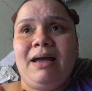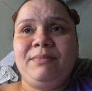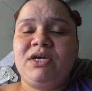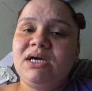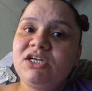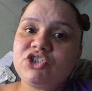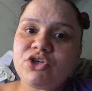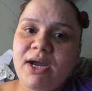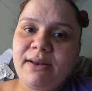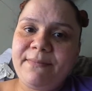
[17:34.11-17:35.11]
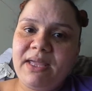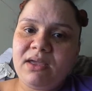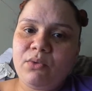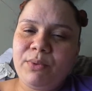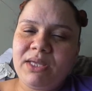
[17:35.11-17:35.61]
I'm going to try to
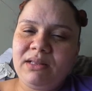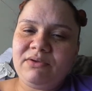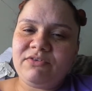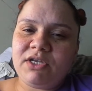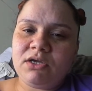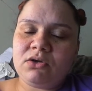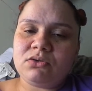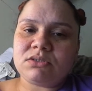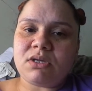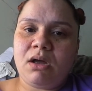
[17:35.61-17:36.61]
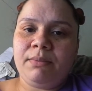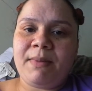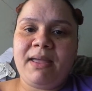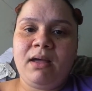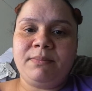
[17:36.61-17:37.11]
make weekly videos on
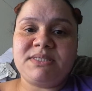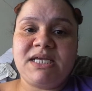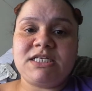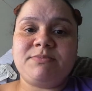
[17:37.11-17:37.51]
my update,